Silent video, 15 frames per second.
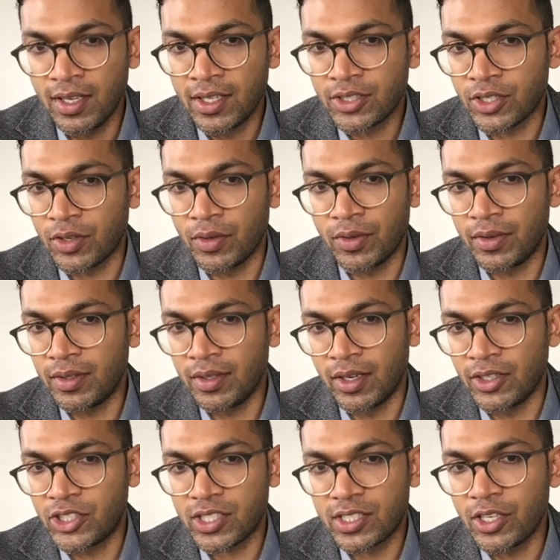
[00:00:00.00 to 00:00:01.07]
So, you
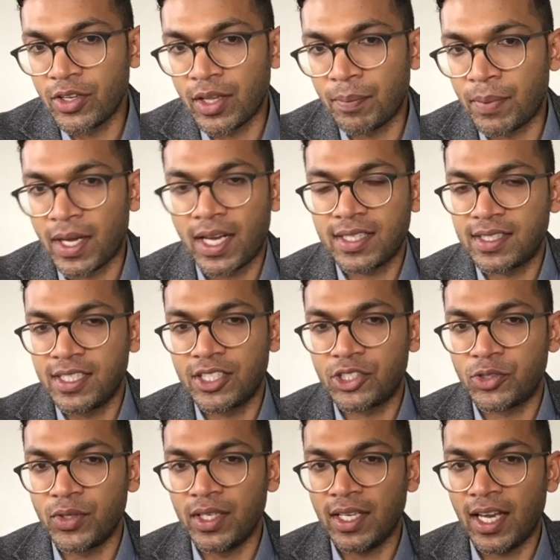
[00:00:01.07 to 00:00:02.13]
know, just know that past
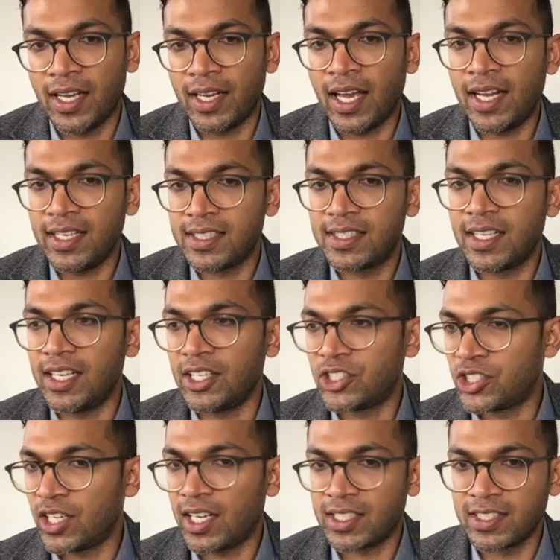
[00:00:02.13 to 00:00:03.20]
history and anesthetic
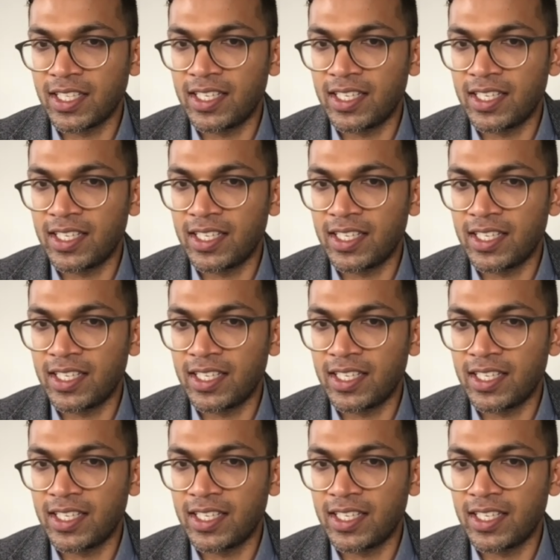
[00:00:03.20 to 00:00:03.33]
charts,